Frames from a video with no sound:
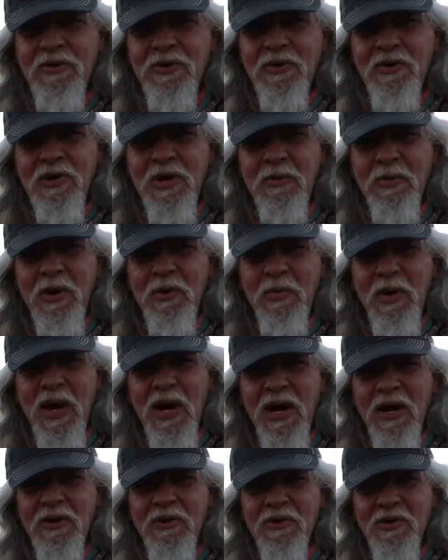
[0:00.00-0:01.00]
or come up
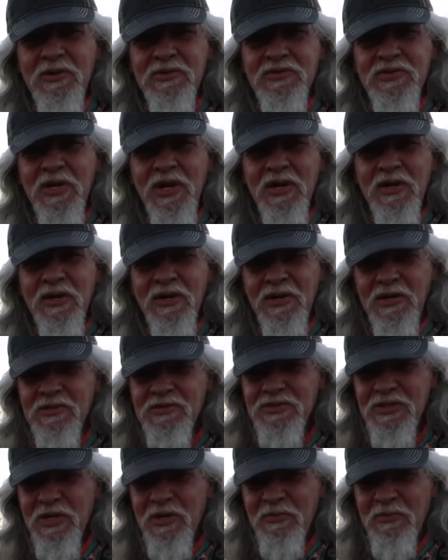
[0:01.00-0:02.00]
behind her and suddenly or
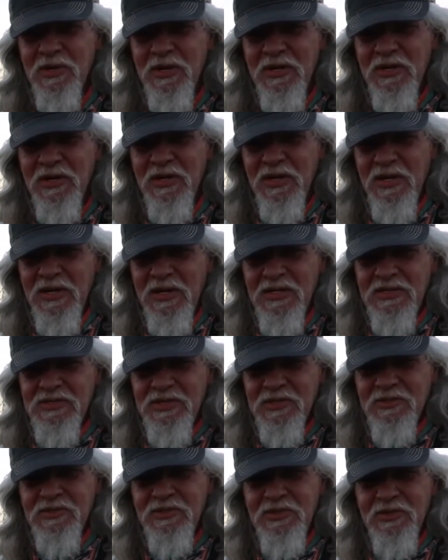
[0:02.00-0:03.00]
something,
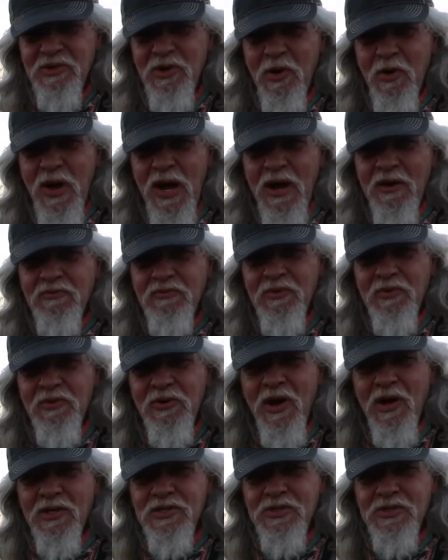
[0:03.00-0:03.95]
she'll still go after her.